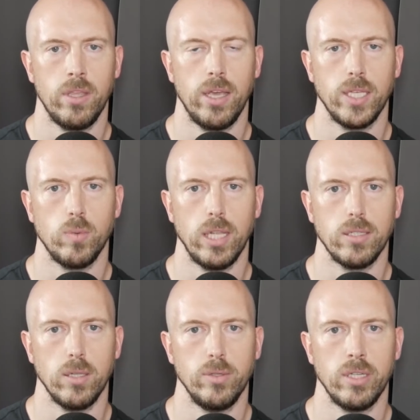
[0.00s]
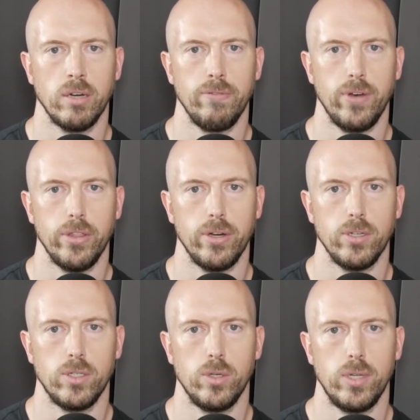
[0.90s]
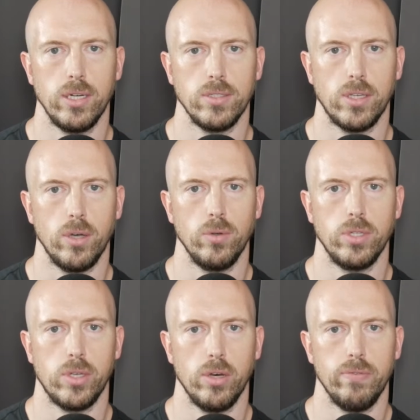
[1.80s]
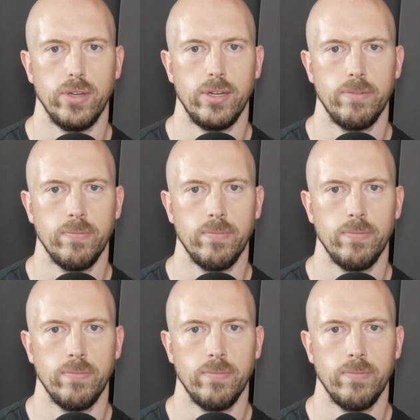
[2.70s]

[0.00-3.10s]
as well as losing her father 2 years ago to COVID.